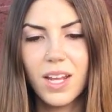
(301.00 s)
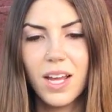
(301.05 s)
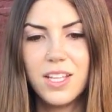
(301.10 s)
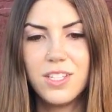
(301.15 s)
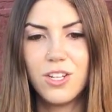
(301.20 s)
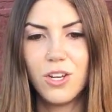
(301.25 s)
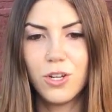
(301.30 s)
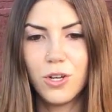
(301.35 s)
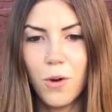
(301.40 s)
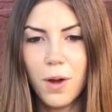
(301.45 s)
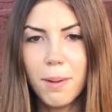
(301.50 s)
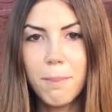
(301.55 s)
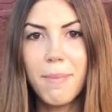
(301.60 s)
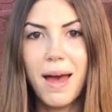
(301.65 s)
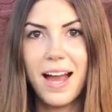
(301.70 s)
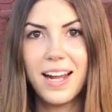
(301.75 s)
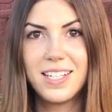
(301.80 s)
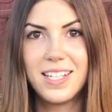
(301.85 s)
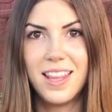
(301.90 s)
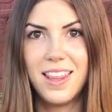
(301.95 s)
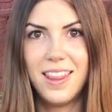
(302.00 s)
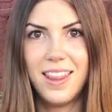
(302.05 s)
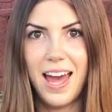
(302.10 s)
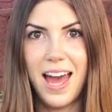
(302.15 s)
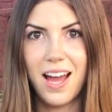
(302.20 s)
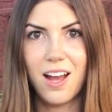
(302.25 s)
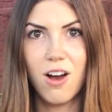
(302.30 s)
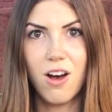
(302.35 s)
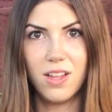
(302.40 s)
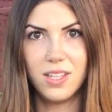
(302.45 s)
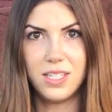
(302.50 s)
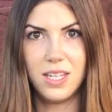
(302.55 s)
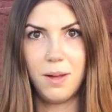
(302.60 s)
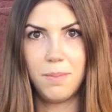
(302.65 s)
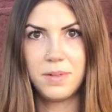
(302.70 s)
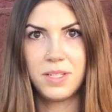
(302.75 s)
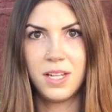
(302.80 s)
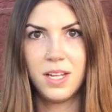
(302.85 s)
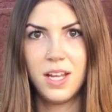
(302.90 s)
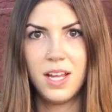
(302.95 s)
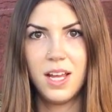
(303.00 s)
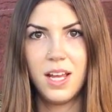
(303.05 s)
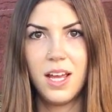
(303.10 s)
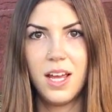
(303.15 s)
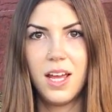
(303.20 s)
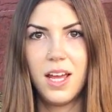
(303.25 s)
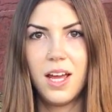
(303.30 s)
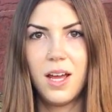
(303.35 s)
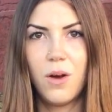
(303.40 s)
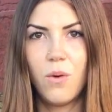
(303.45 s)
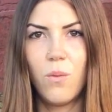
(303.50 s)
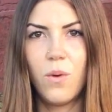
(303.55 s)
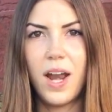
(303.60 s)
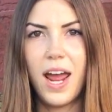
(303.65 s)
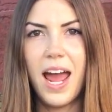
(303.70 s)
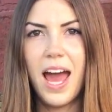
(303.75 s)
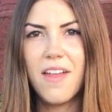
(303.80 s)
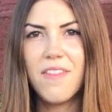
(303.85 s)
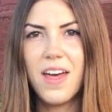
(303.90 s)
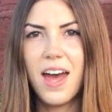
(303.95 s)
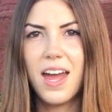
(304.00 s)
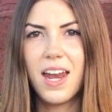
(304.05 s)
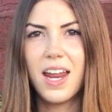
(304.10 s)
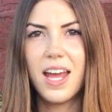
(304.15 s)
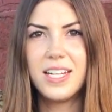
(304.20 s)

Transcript: And so going back to that concept, when I had that